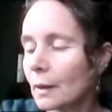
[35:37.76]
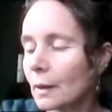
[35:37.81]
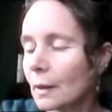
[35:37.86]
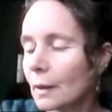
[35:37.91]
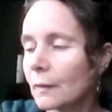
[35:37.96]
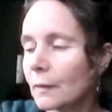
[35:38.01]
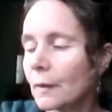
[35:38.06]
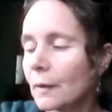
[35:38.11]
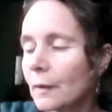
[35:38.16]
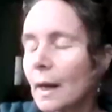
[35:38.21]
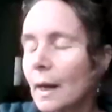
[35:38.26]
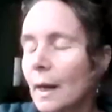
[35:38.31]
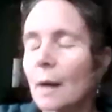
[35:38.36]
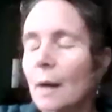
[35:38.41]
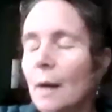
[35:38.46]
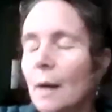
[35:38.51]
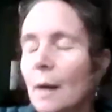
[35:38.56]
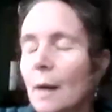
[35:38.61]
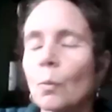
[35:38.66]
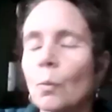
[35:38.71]
that
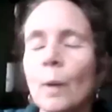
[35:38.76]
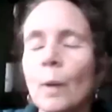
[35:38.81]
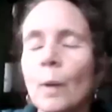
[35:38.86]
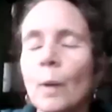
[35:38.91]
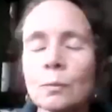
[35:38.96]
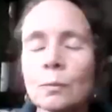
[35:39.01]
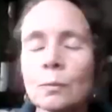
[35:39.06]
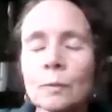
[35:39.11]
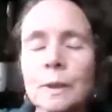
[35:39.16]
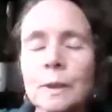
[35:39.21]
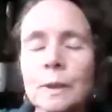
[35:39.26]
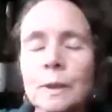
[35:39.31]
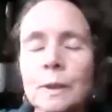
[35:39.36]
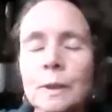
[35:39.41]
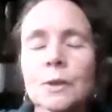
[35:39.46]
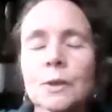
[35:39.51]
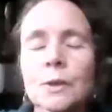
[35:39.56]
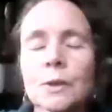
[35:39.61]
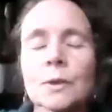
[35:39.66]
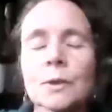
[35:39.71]
when we
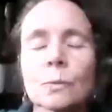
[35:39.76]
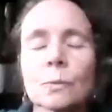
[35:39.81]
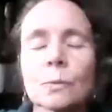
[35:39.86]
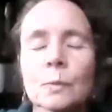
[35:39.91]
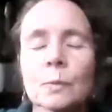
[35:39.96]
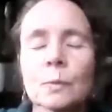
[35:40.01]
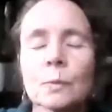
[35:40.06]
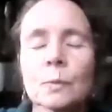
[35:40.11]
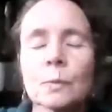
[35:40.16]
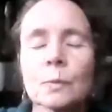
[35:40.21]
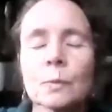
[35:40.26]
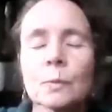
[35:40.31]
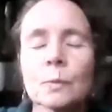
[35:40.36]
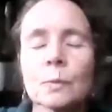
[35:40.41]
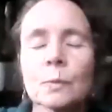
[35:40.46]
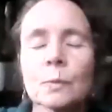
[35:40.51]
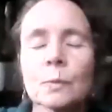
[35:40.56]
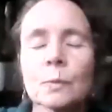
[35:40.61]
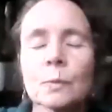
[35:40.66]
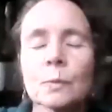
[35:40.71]
can choose to
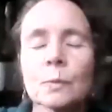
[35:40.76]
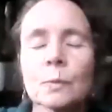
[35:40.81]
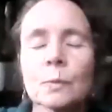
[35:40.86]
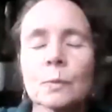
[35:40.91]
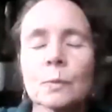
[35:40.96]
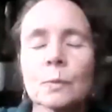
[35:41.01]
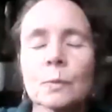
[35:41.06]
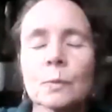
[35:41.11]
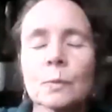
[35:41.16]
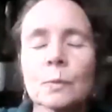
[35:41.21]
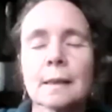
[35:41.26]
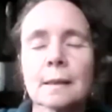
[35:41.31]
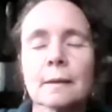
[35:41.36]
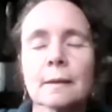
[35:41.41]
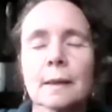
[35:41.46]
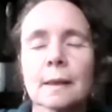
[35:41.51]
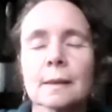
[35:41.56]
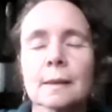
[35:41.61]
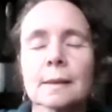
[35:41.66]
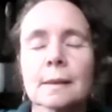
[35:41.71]
attend to things
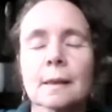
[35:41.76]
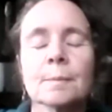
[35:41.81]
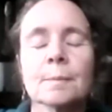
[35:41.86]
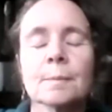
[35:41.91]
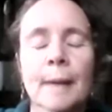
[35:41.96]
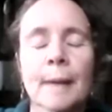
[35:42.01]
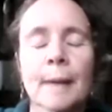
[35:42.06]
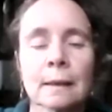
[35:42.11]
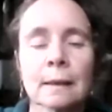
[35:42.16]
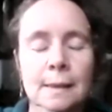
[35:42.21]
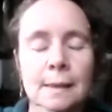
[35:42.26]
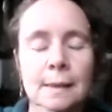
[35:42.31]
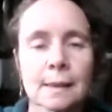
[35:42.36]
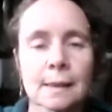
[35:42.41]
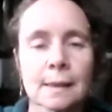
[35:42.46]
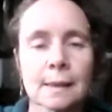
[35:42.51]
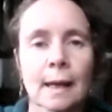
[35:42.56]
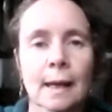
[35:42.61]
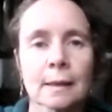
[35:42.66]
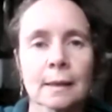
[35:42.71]
that balance
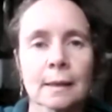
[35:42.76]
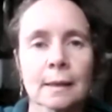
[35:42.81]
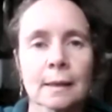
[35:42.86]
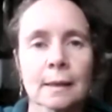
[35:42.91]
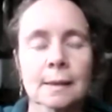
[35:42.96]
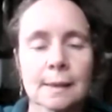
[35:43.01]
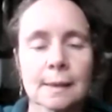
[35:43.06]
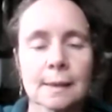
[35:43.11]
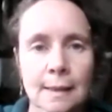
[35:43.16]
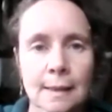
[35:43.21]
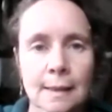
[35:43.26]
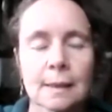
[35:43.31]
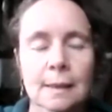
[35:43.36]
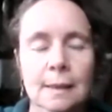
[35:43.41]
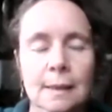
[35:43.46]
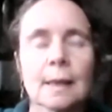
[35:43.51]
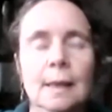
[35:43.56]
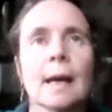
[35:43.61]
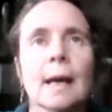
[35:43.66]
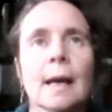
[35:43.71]
and
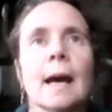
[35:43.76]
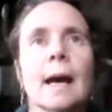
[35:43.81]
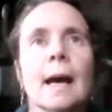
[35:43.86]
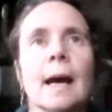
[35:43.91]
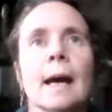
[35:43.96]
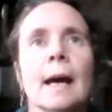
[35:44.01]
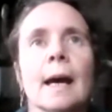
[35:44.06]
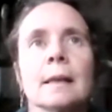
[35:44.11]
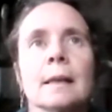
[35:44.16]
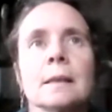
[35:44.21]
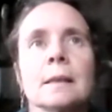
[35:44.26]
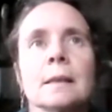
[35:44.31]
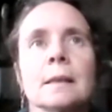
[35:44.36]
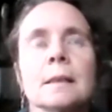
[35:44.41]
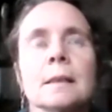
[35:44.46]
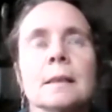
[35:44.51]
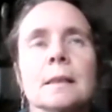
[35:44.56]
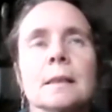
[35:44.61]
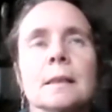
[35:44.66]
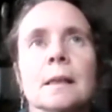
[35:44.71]
steady
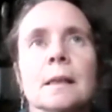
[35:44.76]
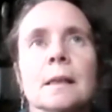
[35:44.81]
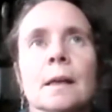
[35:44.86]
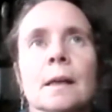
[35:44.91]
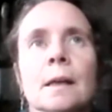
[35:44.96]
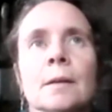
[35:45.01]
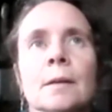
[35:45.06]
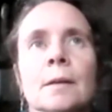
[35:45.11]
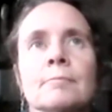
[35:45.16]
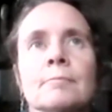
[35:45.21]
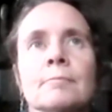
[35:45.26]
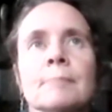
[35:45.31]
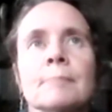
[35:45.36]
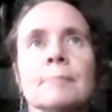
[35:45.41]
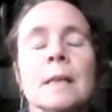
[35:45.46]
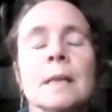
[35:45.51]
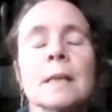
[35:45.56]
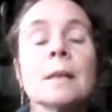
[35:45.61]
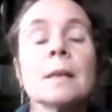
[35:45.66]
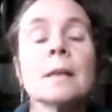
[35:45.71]
and
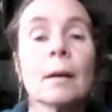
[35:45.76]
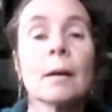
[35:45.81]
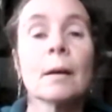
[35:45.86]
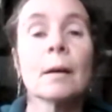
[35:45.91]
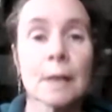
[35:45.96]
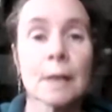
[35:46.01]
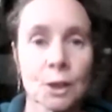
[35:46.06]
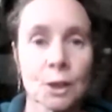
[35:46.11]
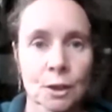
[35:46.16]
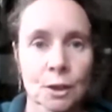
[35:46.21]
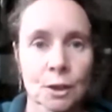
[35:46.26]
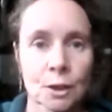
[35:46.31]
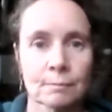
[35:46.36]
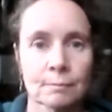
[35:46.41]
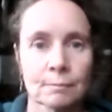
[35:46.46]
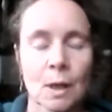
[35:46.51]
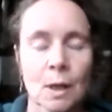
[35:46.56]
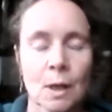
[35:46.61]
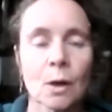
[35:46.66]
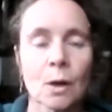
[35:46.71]
nourish
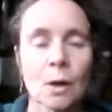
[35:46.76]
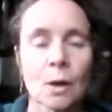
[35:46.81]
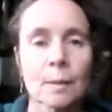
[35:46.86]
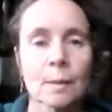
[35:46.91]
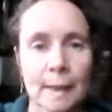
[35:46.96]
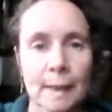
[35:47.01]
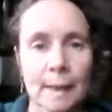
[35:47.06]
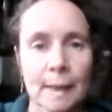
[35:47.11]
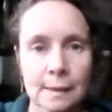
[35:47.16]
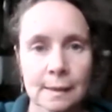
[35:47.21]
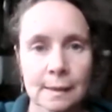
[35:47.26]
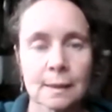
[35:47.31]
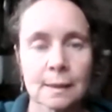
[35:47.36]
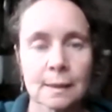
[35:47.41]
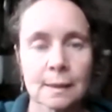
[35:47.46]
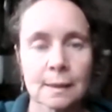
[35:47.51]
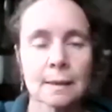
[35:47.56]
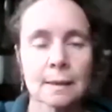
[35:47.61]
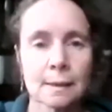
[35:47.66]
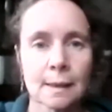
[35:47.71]
our
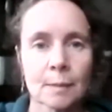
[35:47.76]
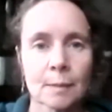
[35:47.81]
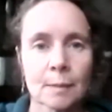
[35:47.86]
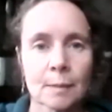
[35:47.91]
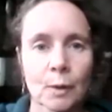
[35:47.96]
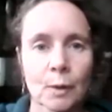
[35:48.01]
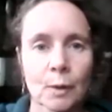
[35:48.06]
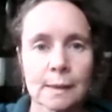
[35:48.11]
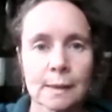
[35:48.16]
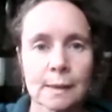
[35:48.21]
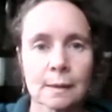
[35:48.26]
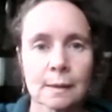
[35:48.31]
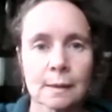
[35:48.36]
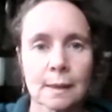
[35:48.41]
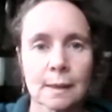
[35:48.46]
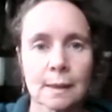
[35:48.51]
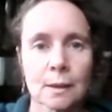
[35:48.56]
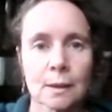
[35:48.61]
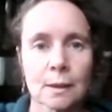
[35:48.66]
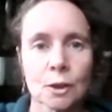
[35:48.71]
capacity to stay present,
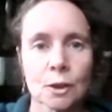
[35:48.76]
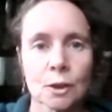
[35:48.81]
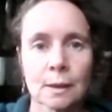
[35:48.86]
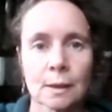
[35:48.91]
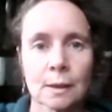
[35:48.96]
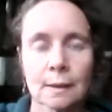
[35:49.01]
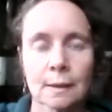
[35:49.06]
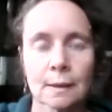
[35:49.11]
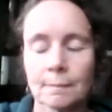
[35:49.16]
actually.